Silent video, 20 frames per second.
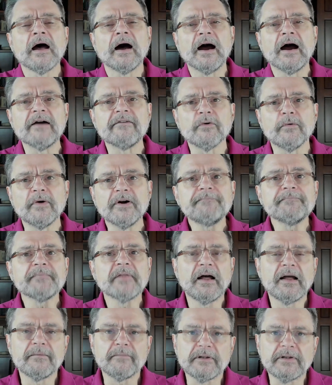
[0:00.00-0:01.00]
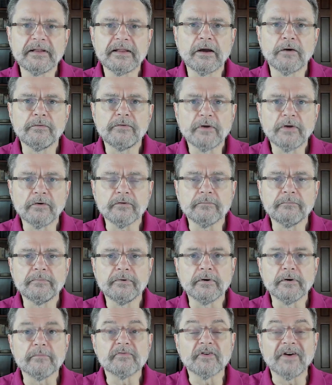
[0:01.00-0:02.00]
everyone, I'm Leo
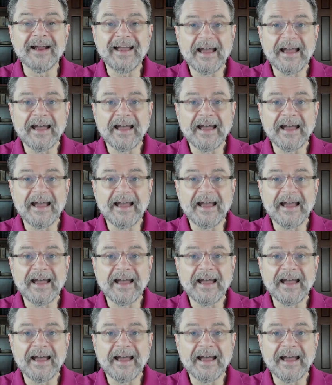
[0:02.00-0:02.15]
Notenboom for